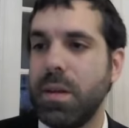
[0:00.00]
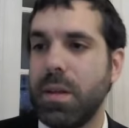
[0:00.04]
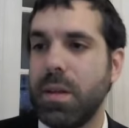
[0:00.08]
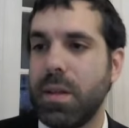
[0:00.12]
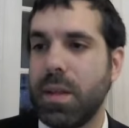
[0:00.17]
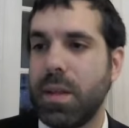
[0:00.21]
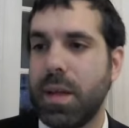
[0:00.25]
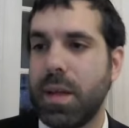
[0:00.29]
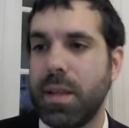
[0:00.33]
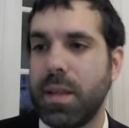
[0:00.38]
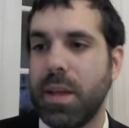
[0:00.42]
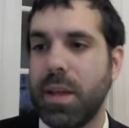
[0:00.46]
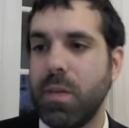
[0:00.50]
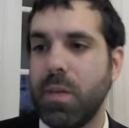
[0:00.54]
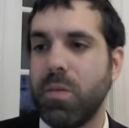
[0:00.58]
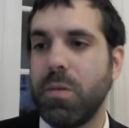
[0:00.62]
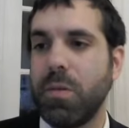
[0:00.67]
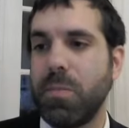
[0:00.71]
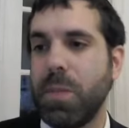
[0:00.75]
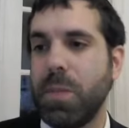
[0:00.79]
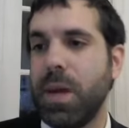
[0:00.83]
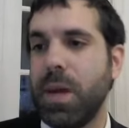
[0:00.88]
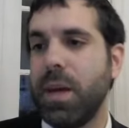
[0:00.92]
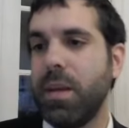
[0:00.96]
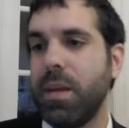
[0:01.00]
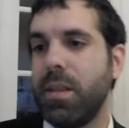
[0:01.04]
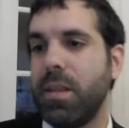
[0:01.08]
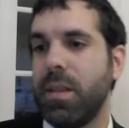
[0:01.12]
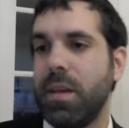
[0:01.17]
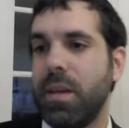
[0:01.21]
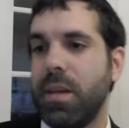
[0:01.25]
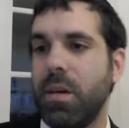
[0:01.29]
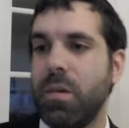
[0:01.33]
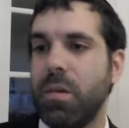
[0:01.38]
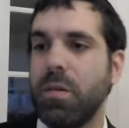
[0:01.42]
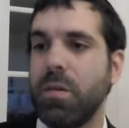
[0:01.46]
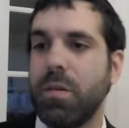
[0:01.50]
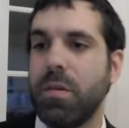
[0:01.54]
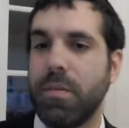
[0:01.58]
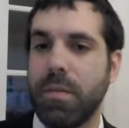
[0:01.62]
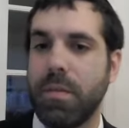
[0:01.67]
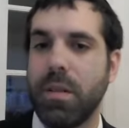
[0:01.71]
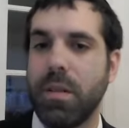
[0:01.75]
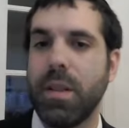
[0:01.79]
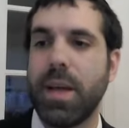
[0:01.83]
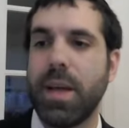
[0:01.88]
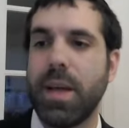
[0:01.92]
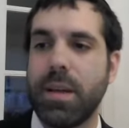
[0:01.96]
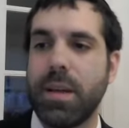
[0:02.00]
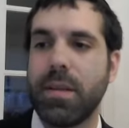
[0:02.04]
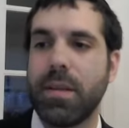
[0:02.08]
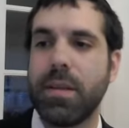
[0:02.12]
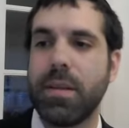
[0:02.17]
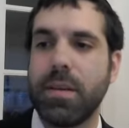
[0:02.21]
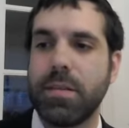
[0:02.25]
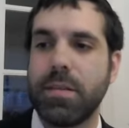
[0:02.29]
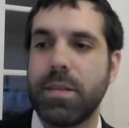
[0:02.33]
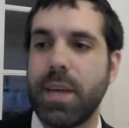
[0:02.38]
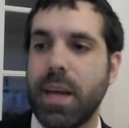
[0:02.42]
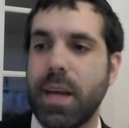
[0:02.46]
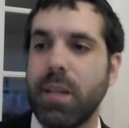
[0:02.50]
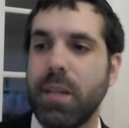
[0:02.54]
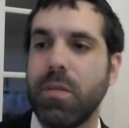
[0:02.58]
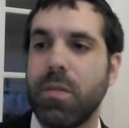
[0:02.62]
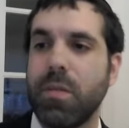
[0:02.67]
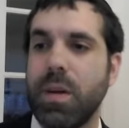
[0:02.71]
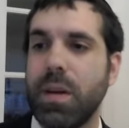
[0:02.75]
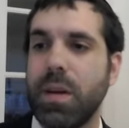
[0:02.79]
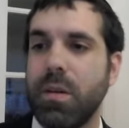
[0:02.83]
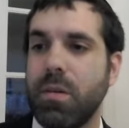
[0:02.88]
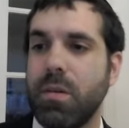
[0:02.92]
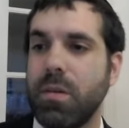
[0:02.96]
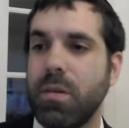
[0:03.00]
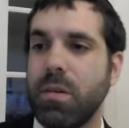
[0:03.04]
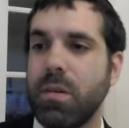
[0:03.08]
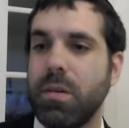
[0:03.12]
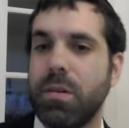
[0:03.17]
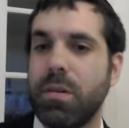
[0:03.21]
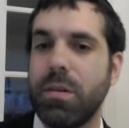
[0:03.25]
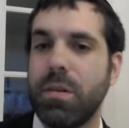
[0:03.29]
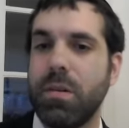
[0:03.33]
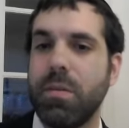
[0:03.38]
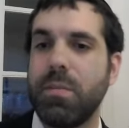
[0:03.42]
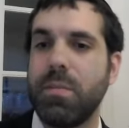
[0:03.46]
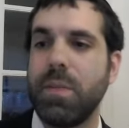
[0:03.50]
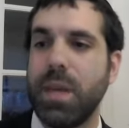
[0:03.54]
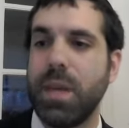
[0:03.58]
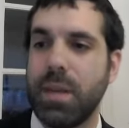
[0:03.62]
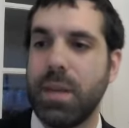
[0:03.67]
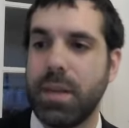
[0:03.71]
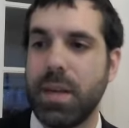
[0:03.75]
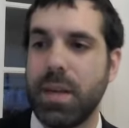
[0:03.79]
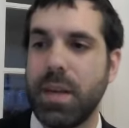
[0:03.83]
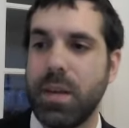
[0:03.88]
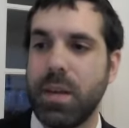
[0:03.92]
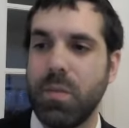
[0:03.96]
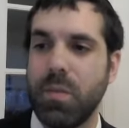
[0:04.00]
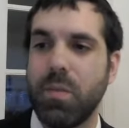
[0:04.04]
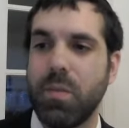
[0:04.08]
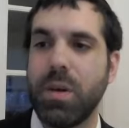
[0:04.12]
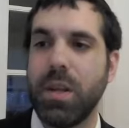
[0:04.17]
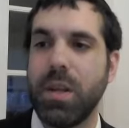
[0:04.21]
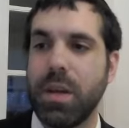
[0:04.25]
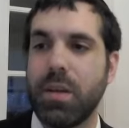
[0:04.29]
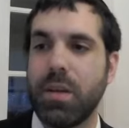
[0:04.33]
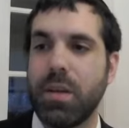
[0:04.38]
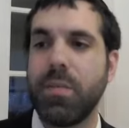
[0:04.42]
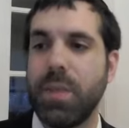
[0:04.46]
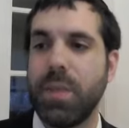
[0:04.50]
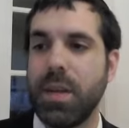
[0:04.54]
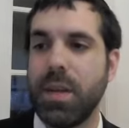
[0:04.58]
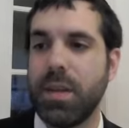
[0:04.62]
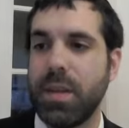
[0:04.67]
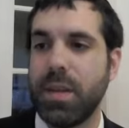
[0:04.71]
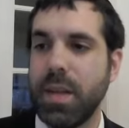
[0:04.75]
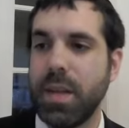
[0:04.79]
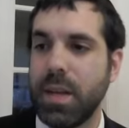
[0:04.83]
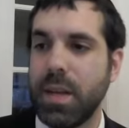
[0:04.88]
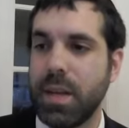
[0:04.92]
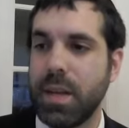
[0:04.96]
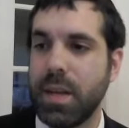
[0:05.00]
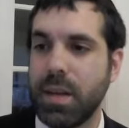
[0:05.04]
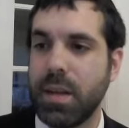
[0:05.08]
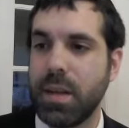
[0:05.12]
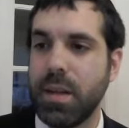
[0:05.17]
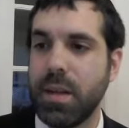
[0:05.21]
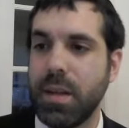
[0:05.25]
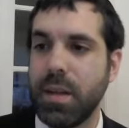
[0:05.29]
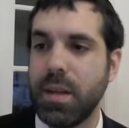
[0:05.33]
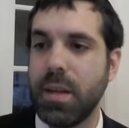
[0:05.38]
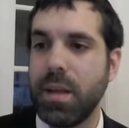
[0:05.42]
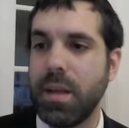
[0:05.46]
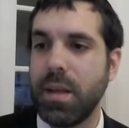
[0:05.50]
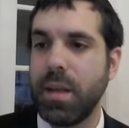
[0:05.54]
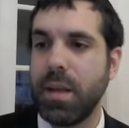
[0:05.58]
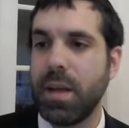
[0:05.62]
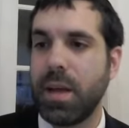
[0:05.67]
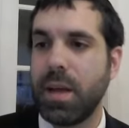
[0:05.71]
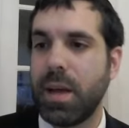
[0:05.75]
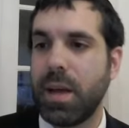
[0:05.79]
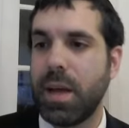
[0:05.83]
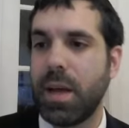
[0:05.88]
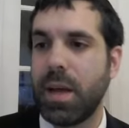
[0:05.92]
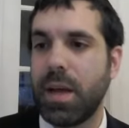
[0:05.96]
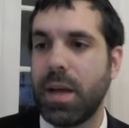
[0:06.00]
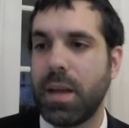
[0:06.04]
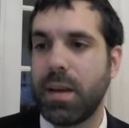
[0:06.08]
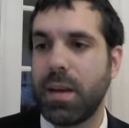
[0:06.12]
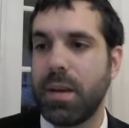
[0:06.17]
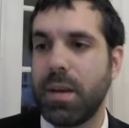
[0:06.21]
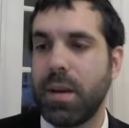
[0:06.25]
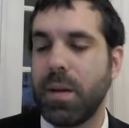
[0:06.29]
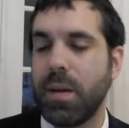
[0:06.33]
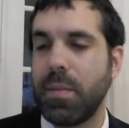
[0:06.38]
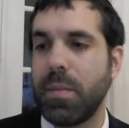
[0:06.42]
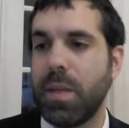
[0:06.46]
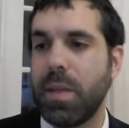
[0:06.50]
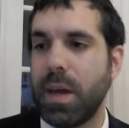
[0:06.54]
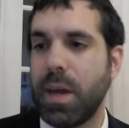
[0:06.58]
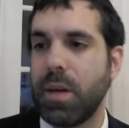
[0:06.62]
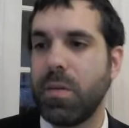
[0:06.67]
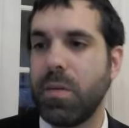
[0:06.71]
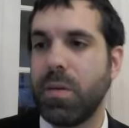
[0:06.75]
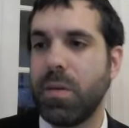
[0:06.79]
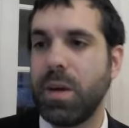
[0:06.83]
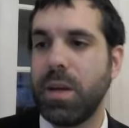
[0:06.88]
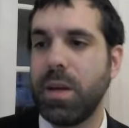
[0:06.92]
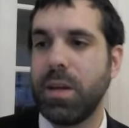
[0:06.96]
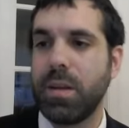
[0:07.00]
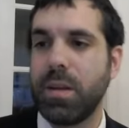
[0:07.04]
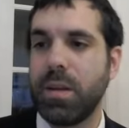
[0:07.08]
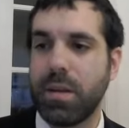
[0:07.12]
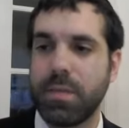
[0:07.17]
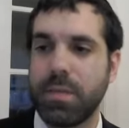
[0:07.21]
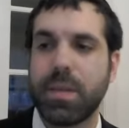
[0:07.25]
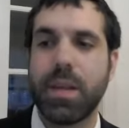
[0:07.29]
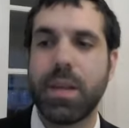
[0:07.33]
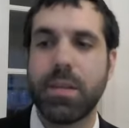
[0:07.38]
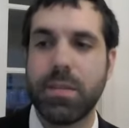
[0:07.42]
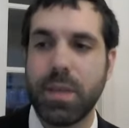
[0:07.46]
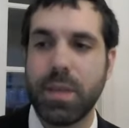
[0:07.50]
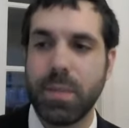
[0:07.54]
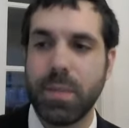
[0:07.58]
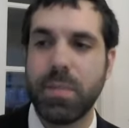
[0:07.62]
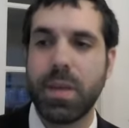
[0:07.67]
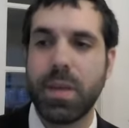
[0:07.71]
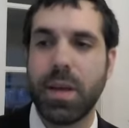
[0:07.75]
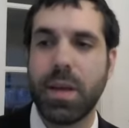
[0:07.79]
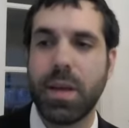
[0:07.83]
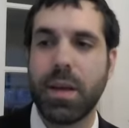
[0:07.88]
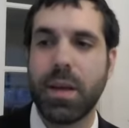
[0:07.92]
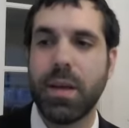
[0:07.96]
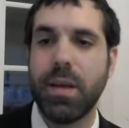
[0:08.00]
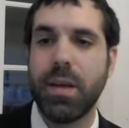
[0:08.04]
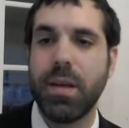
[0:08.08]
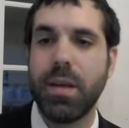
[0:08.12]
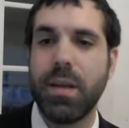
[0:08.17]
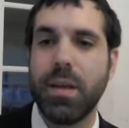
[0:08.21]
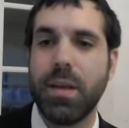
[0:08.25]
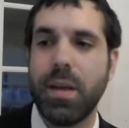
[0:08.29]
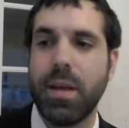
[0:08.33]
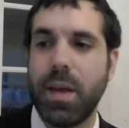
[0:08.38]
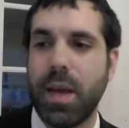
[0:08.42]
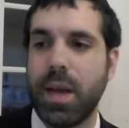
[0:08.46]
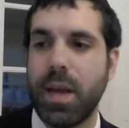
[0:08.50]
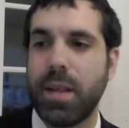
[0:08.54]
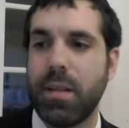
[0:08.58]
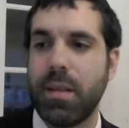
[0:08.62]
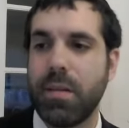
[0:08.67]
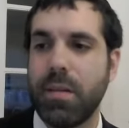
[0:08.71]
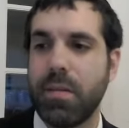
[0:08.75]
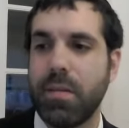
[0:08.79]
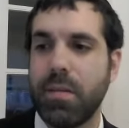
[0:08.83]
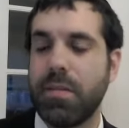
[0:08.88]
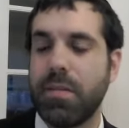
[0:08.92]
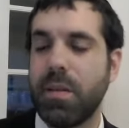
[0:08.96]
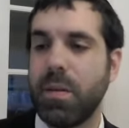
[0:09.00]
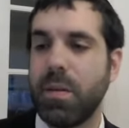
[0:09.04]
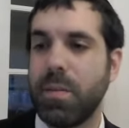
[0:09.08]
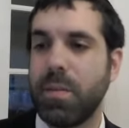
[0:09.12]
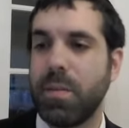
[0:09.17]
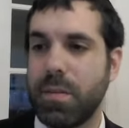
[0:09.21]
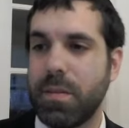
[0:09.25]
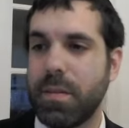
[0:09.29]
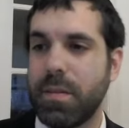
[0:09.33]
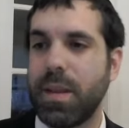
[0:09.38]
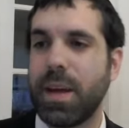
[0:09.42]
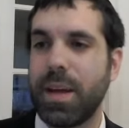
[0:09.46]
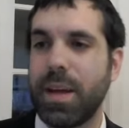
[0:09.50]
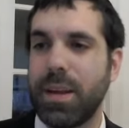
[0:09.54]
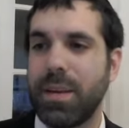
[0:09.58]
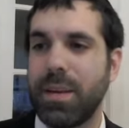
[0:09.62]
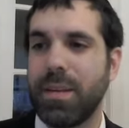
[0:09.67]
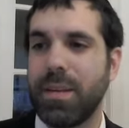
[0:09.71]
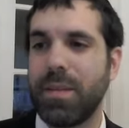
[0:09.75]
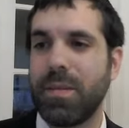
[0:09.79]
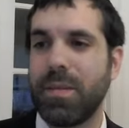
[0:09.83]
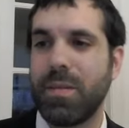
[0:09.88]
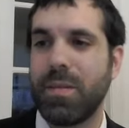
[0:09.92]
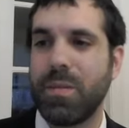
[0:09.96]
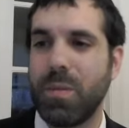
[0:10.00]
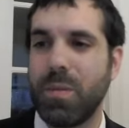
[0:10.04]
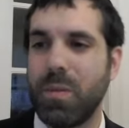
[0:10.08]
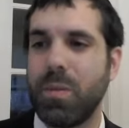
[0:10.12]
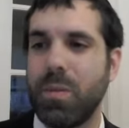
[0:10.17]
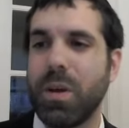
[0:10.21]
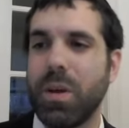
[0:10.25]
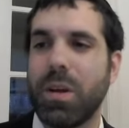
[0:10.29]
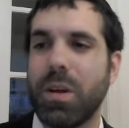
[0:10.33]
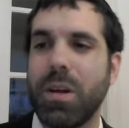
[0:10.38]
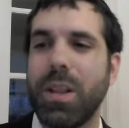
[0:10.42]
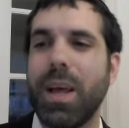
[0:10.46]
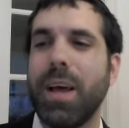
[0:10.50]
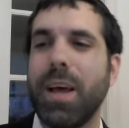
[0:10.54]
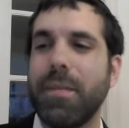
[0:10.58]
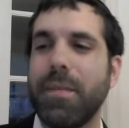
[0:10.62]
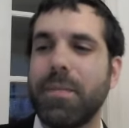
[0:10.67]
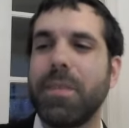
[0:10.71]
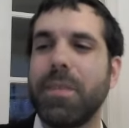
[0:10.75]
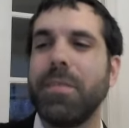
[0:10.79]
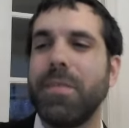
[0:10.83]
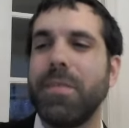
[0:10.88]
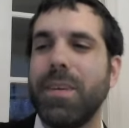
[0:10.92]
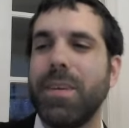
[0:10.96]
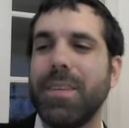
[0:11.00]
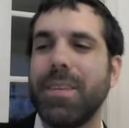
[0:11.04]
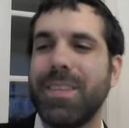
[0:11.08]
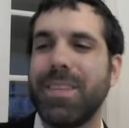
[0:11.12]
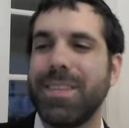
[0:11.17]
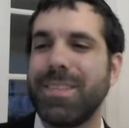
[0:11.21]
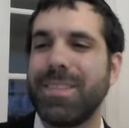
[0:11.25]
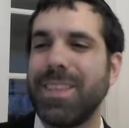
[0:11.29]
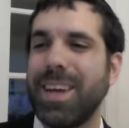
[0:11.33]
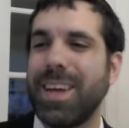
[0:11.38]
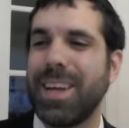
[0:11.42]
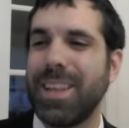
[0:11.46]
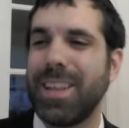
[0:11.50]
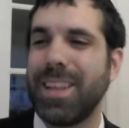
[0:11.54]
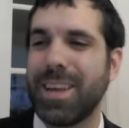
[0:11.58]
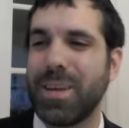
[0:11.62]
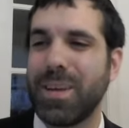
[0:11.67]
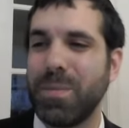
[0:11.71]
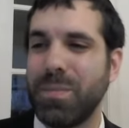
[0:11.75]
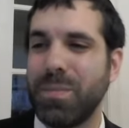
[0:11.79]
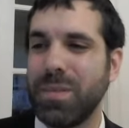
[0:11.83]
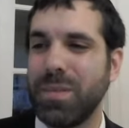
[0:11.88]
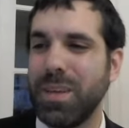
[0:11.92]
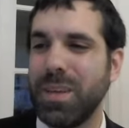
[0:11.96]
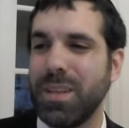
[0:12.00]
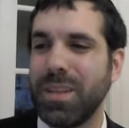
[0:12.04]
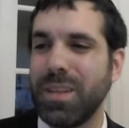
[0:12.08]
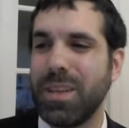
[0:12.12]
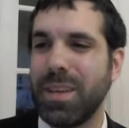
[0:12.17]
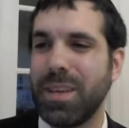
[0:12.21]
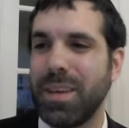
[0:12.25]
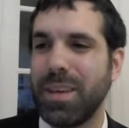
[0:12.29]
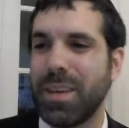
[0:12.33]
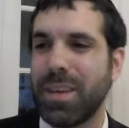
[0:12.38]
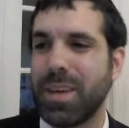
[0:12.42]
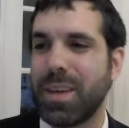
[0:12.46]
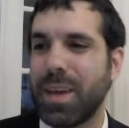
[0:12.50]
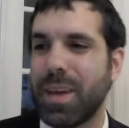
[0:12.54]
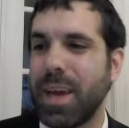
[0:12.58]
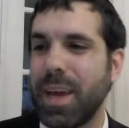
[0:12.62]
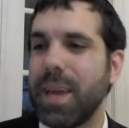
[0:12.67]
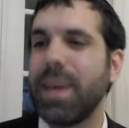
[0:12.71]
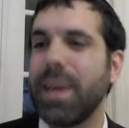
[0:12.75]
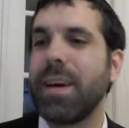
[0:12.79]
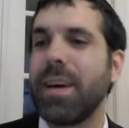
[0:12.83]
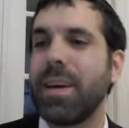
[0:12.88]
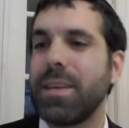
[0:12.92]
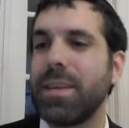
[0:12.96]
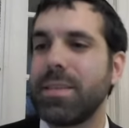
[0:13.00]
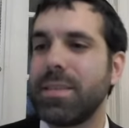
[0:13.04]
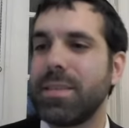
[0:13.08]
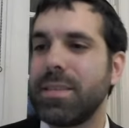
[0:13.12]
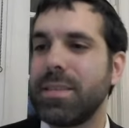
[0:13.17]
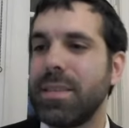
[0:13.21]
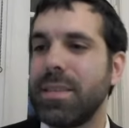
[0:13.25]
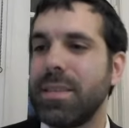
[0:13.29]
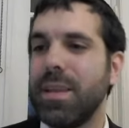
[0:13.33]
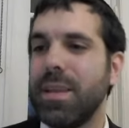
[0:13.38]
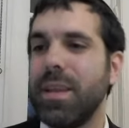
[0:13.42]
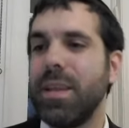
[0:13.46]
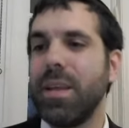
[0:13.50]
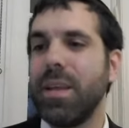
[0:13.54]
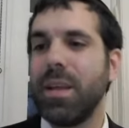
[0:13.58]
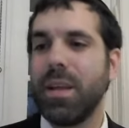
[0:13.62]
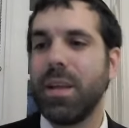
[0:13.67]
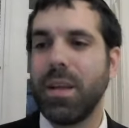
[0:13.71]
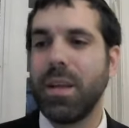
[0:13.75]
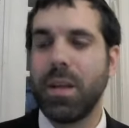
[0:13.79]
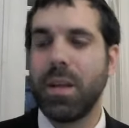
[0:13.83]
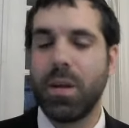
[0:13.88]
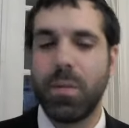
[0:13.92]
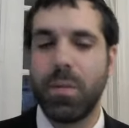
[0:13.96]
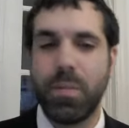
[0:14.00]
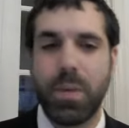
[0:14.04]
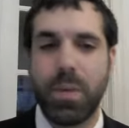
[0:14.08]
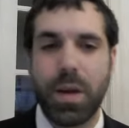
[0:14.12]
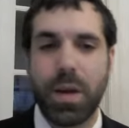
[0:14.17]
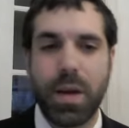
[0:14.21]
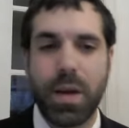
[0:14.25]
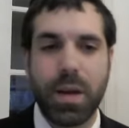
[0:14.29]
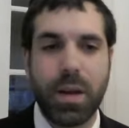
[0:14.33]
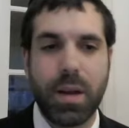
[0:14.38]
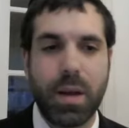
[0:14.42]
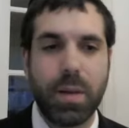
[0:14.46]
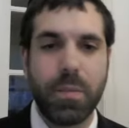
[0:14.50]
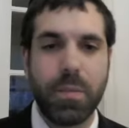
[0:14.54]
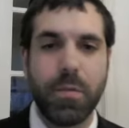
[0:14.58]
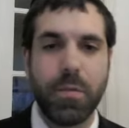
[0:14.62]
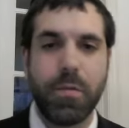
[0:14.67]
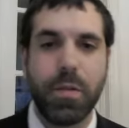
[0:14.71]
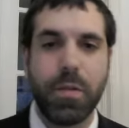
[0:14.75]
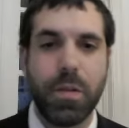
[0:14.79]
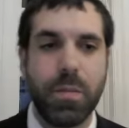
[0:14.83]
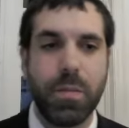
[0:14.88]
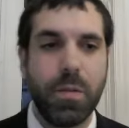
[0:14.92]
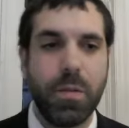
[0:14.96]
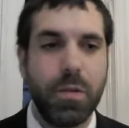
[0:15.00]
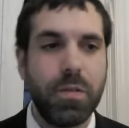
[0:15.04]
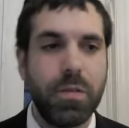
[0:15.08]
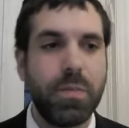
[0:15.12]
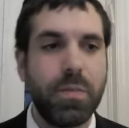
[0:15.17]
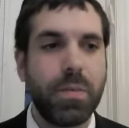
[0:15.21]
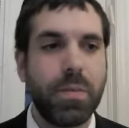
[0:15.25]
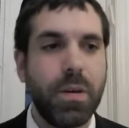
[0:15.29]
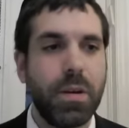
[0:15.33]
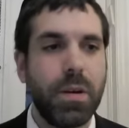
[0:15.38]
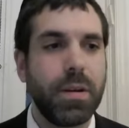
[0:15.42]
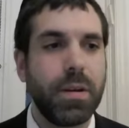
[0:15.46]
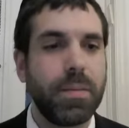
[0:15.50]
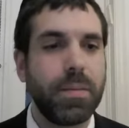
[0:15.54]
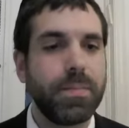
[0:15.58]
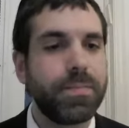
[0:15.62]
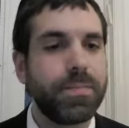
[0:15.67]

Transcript: and they would pay the owner of the land a salary in order to maintain what he could maintain, and um, that way he does get something. And there's some. It's not what we call a hefkervelt. It's not like completely chaos, but um, for the most part